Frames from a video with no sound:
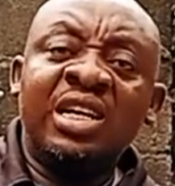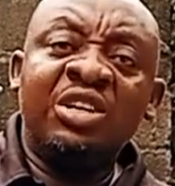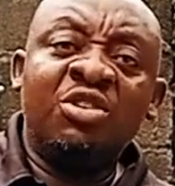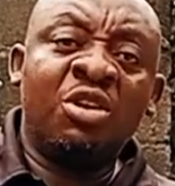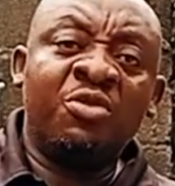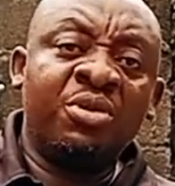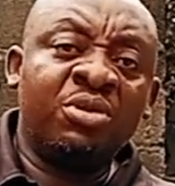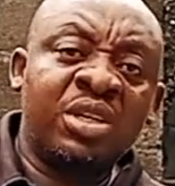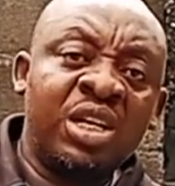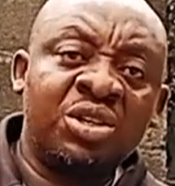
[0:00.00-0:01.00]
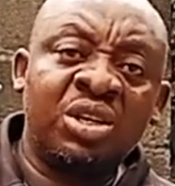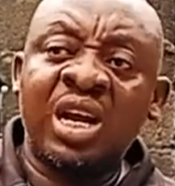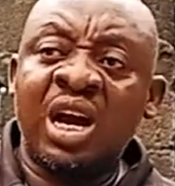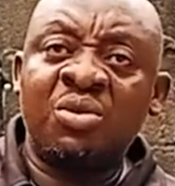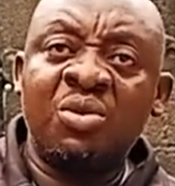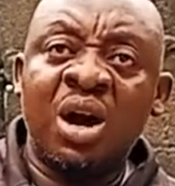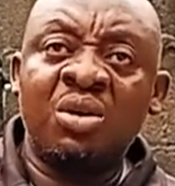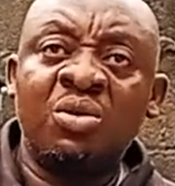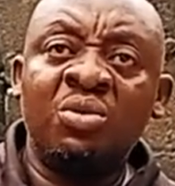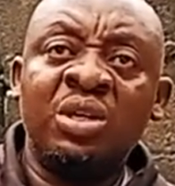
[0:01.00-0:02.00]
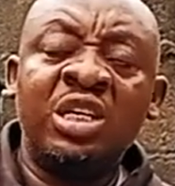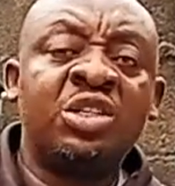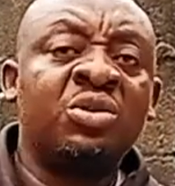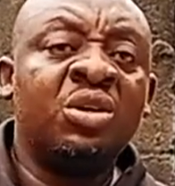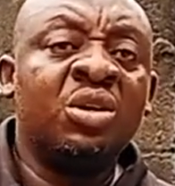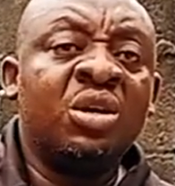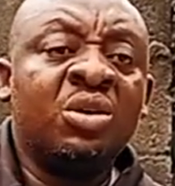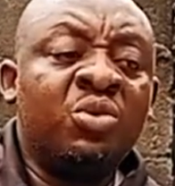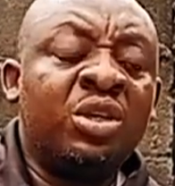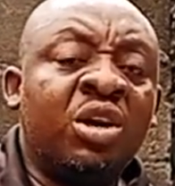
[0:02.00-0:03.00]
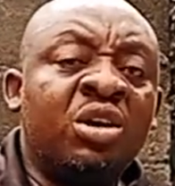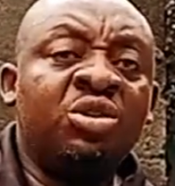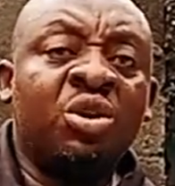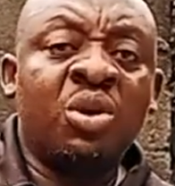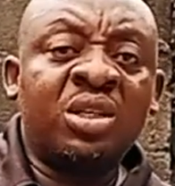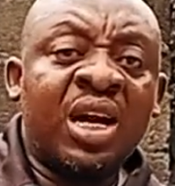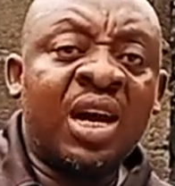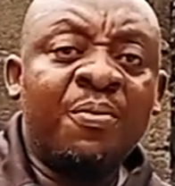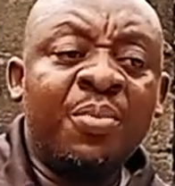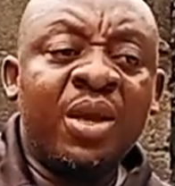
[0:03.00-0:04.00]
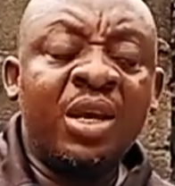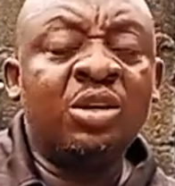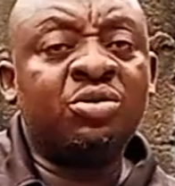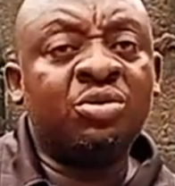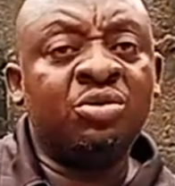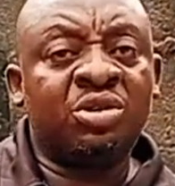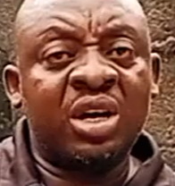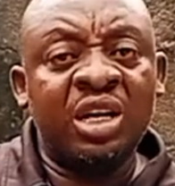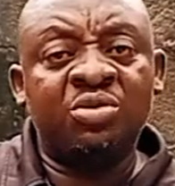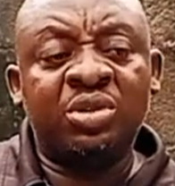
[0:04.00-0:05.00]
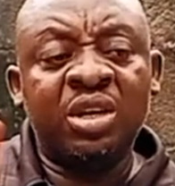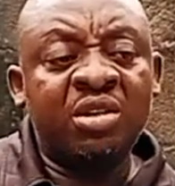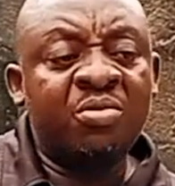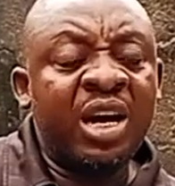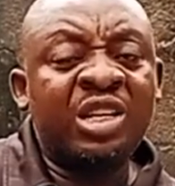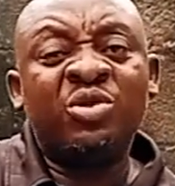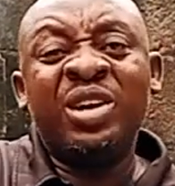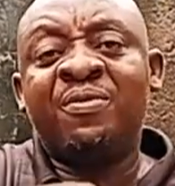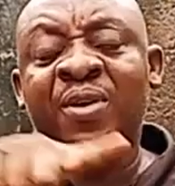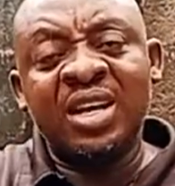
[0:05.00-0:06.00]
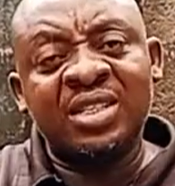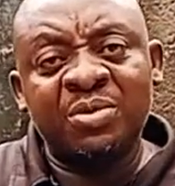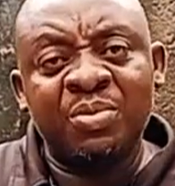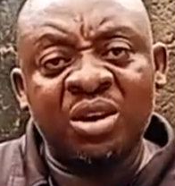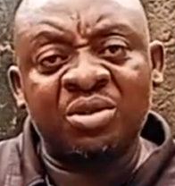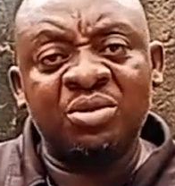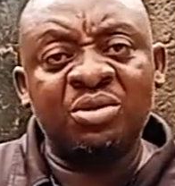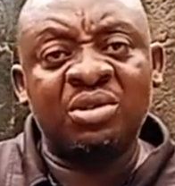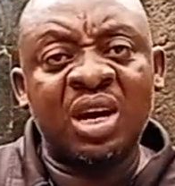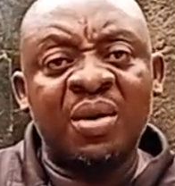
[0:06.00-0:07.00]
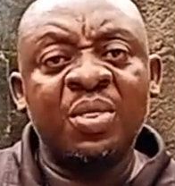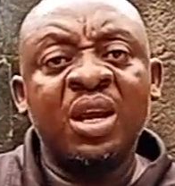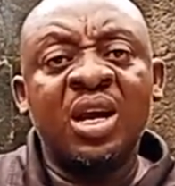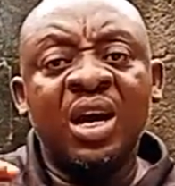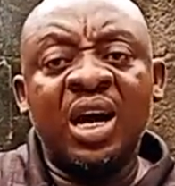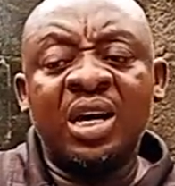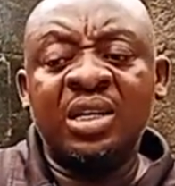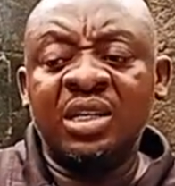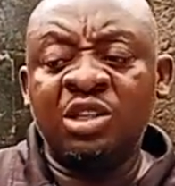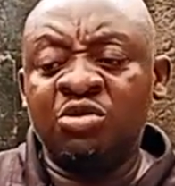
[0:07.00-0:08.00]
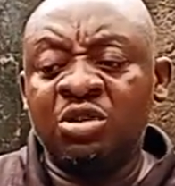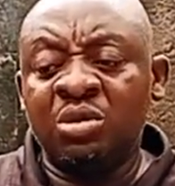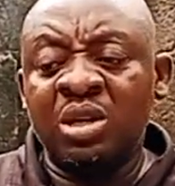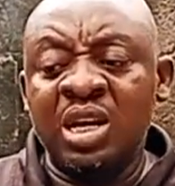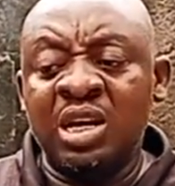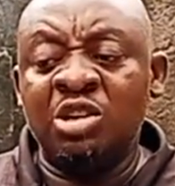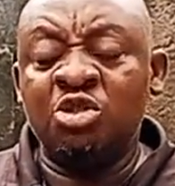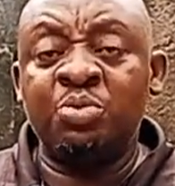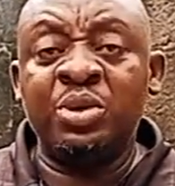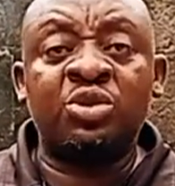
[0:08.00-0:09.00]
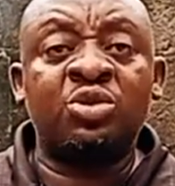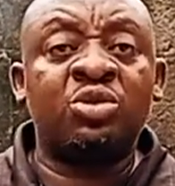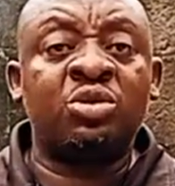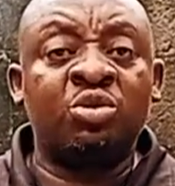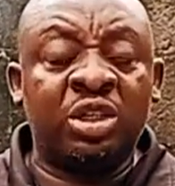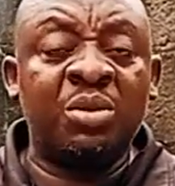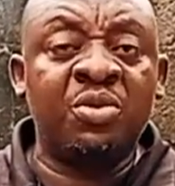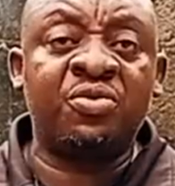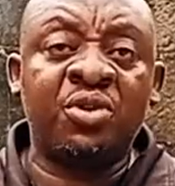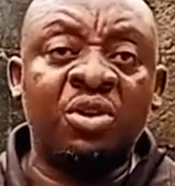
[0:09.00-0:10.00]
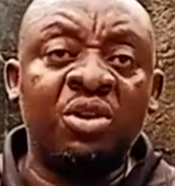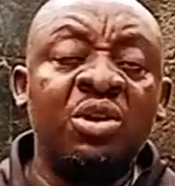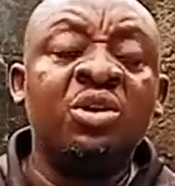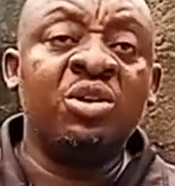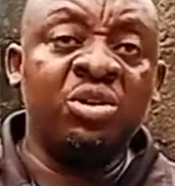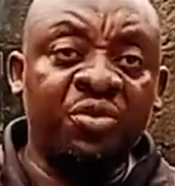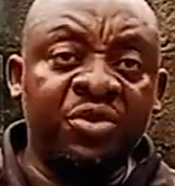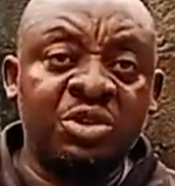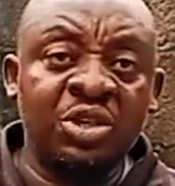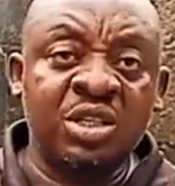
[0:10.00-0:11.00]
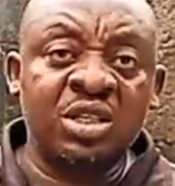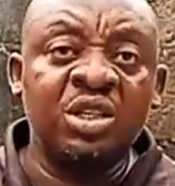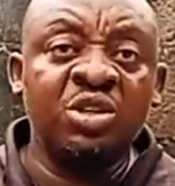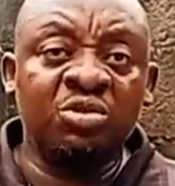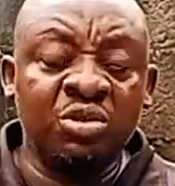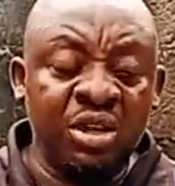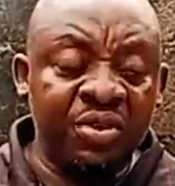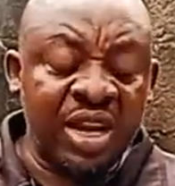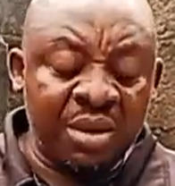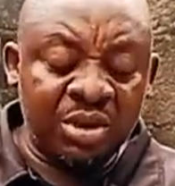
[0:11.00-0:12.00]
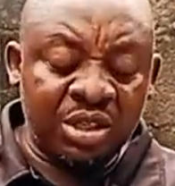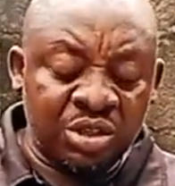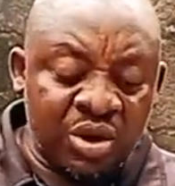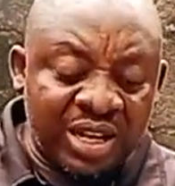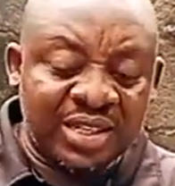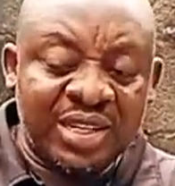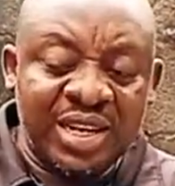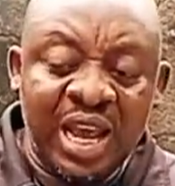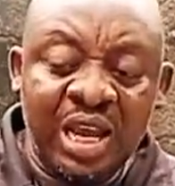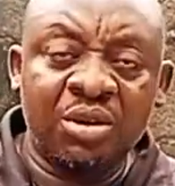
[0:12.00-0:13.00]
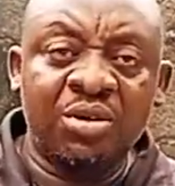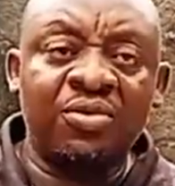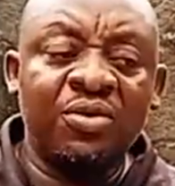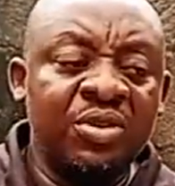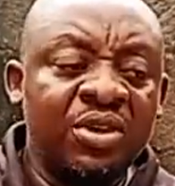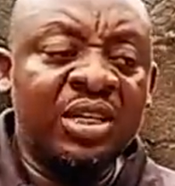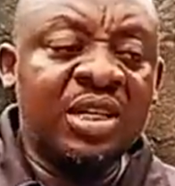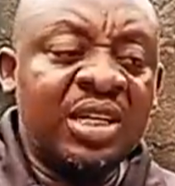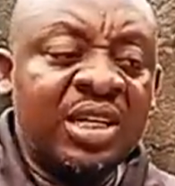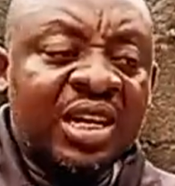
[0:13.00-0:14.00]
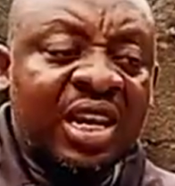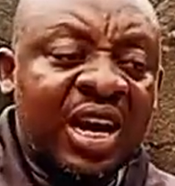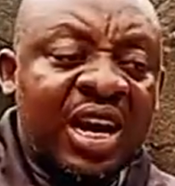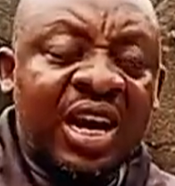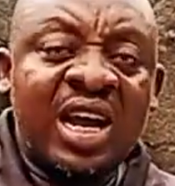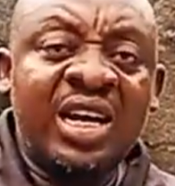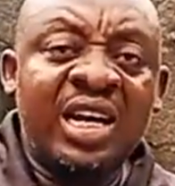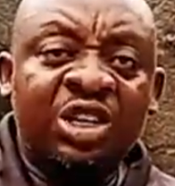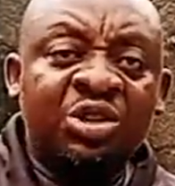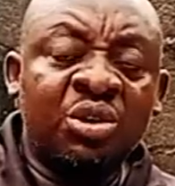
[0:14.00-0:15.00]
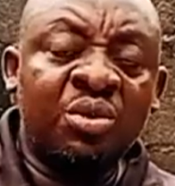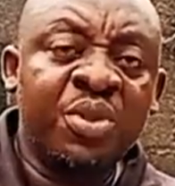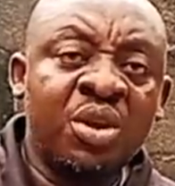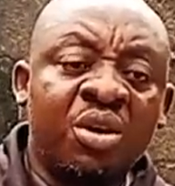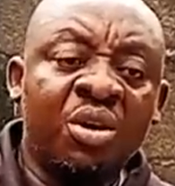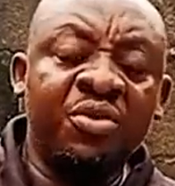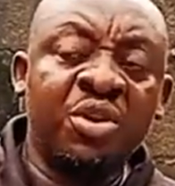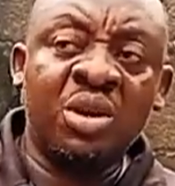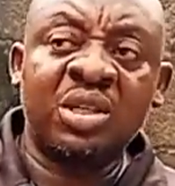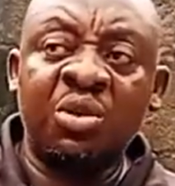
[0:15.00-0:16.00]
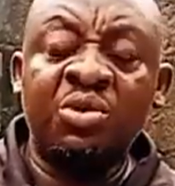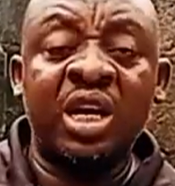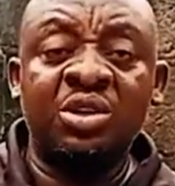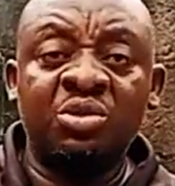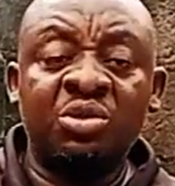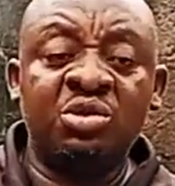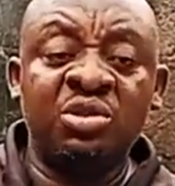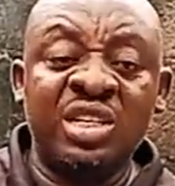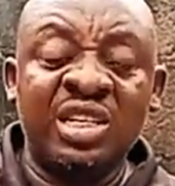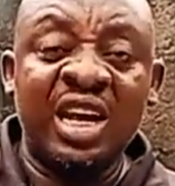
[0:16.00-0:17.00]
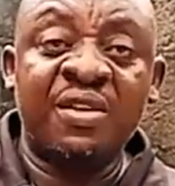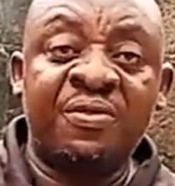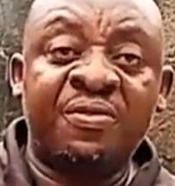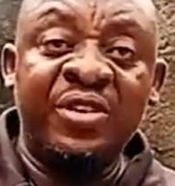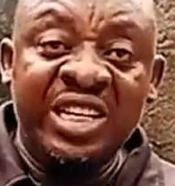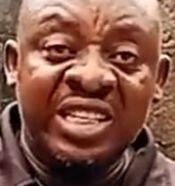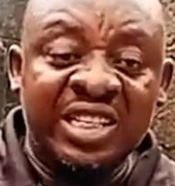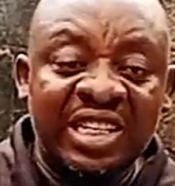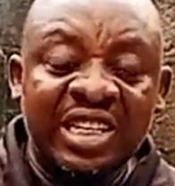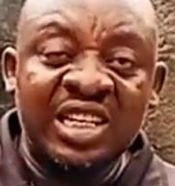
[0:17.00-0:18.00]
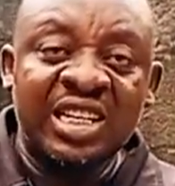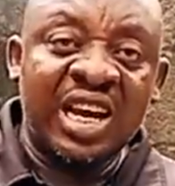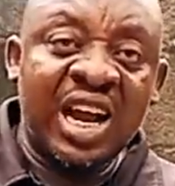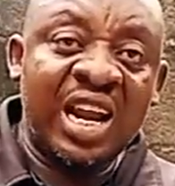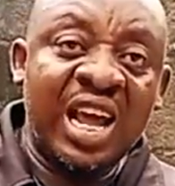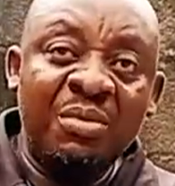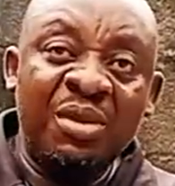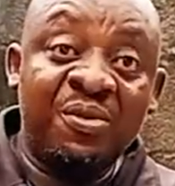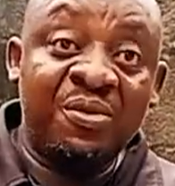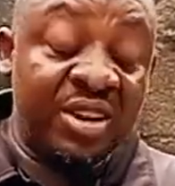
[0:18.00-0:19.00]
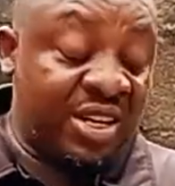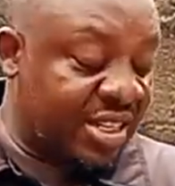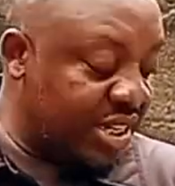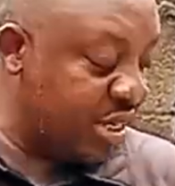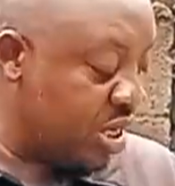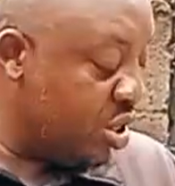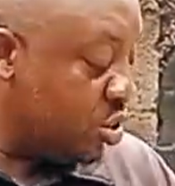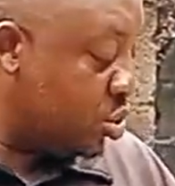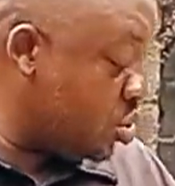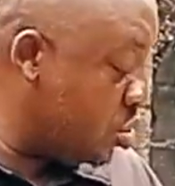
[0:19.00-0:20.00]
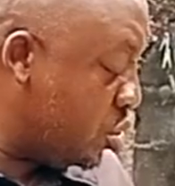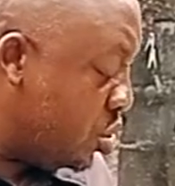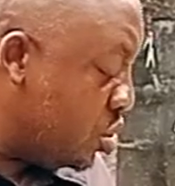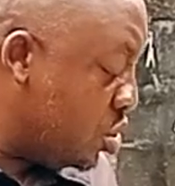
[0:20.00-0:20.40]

your filtration and co, this will turn your water into neutral. It will take it back to reverse it back to neutral, and it will a little bit suitable for your fishes to live in. That means you are scared of the alkaline nature of your water, which I told you they are freeze. Alkaline means freezing. So